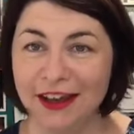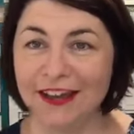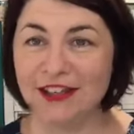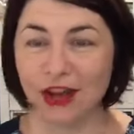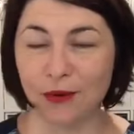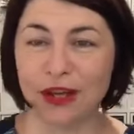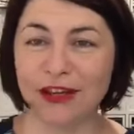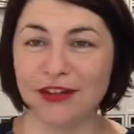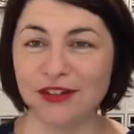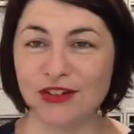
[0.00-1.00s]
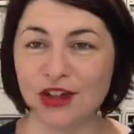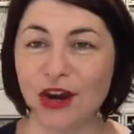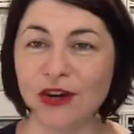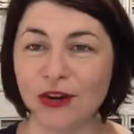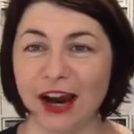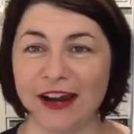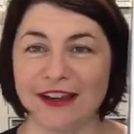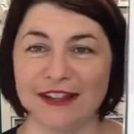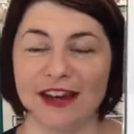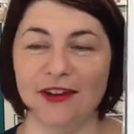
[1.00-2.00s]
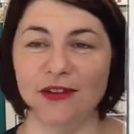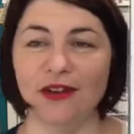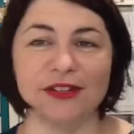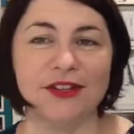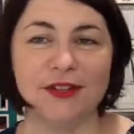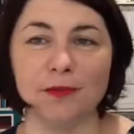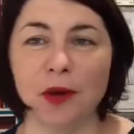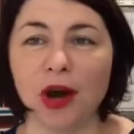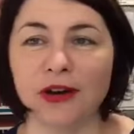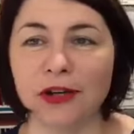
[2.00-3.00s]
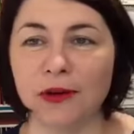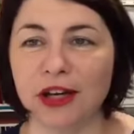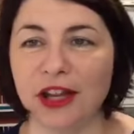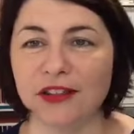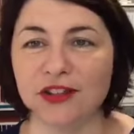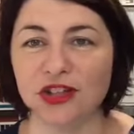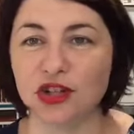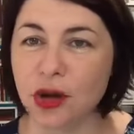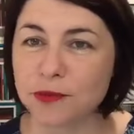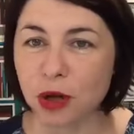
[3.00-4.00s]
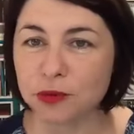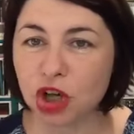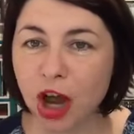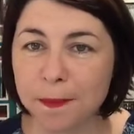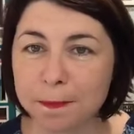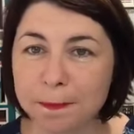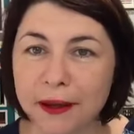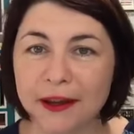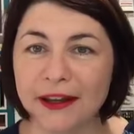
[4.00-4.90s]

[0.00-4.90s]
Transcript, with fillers: It's going so crazy. Everyone's inspiring one another to chop, chop, chop.